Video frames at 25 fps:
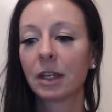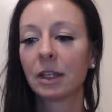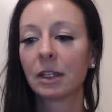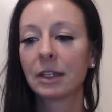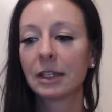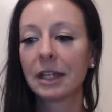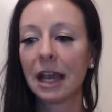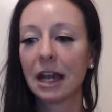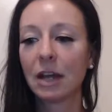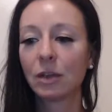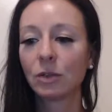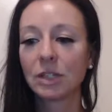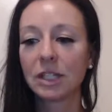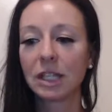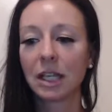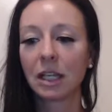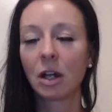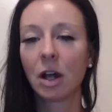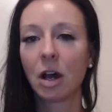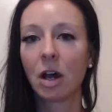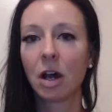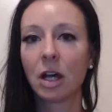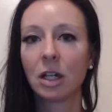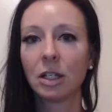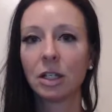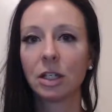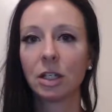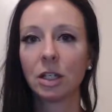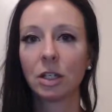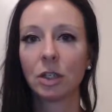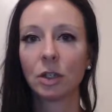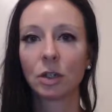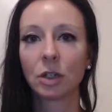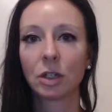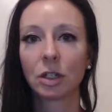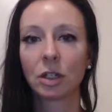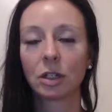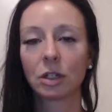counting on
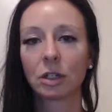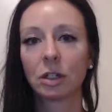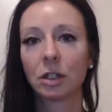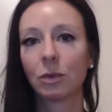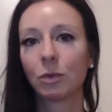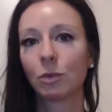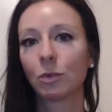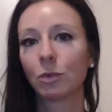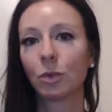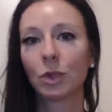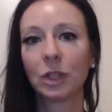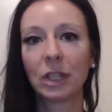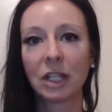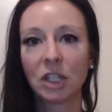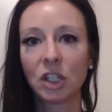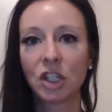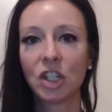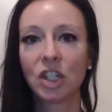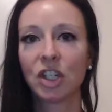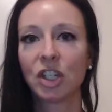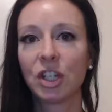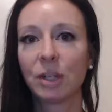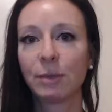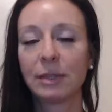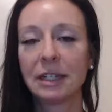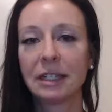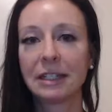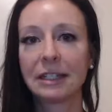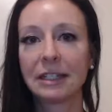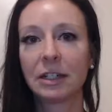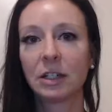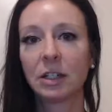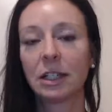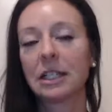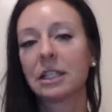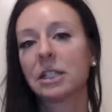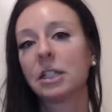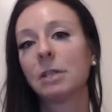your relationship
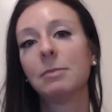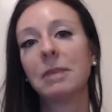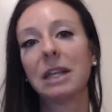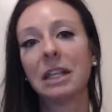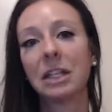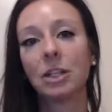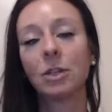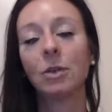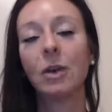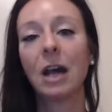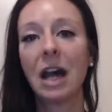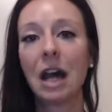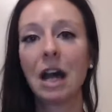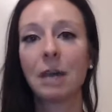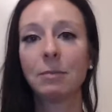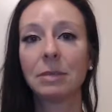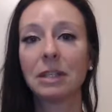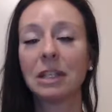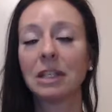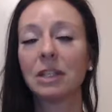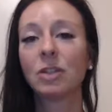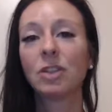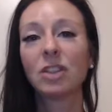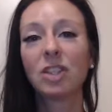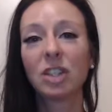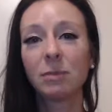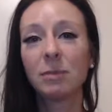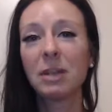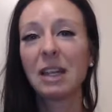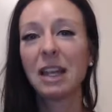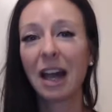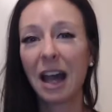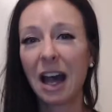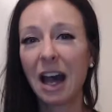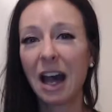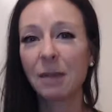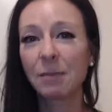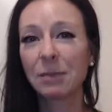necessarily to make you happy. You should be
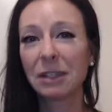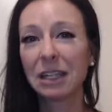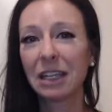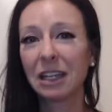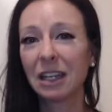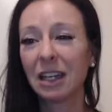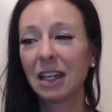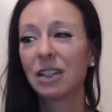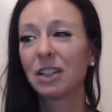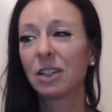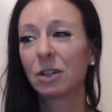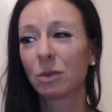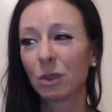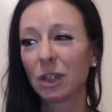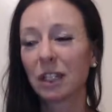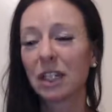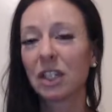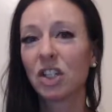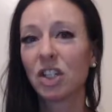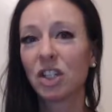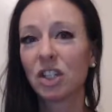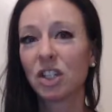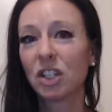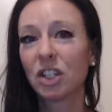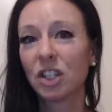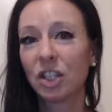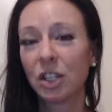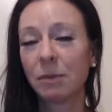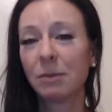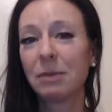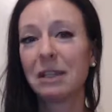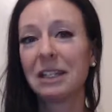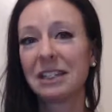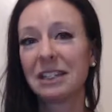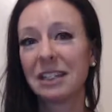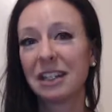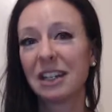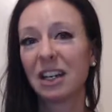happy, and your relationship
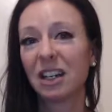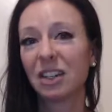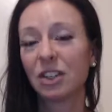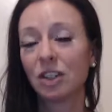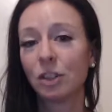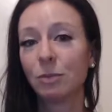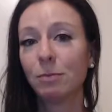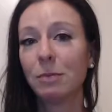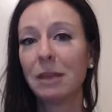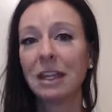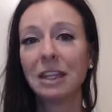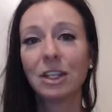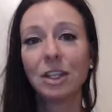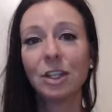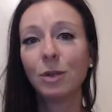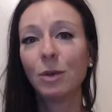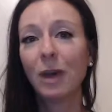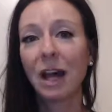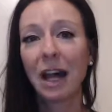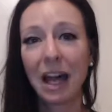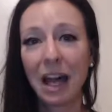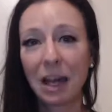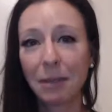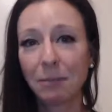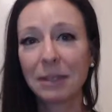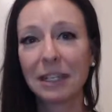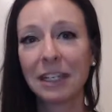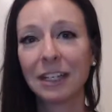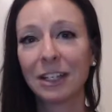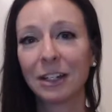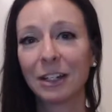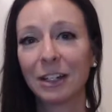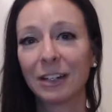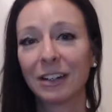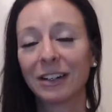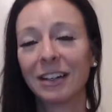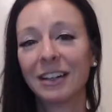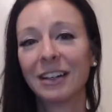is there to make you
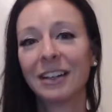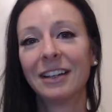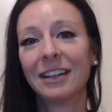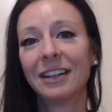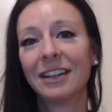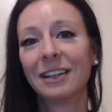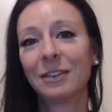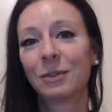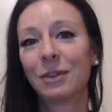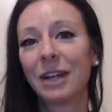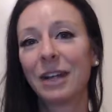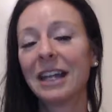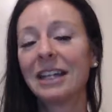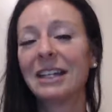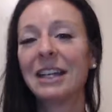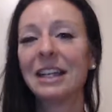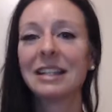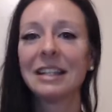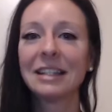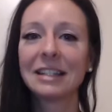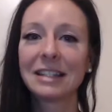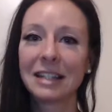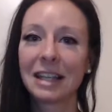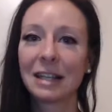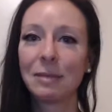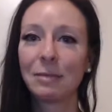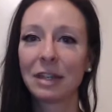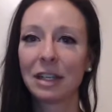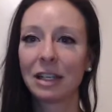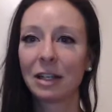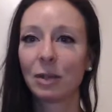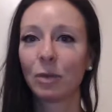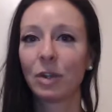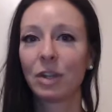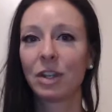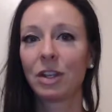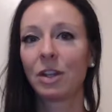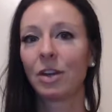happier, right? And the same
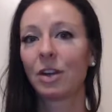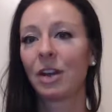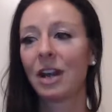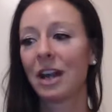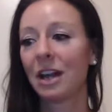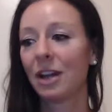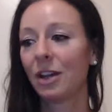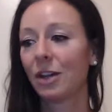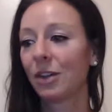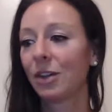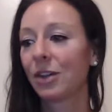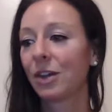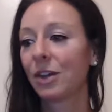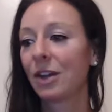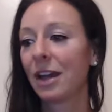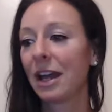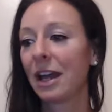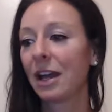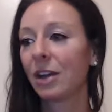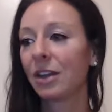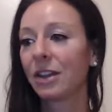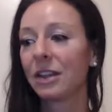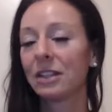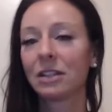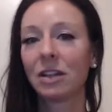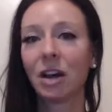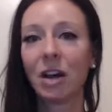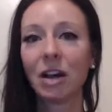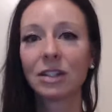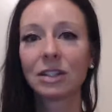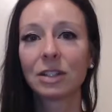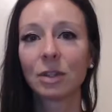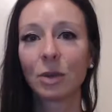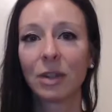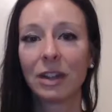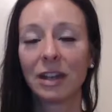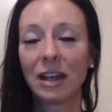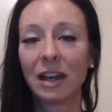thing with your health. Your health is
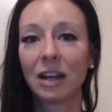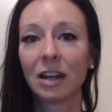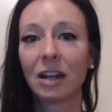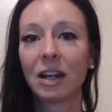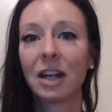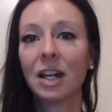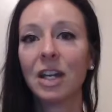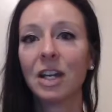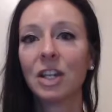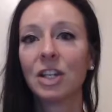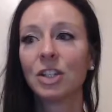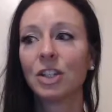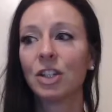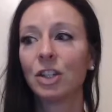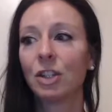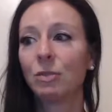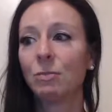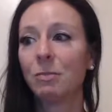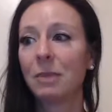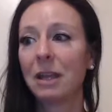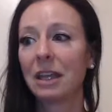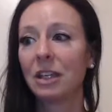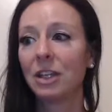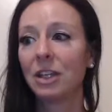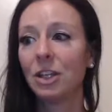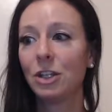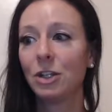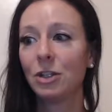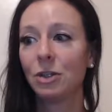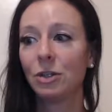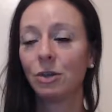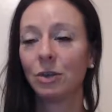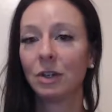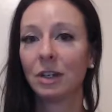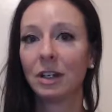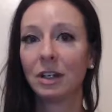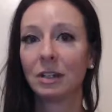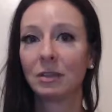also there to make
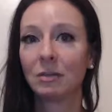you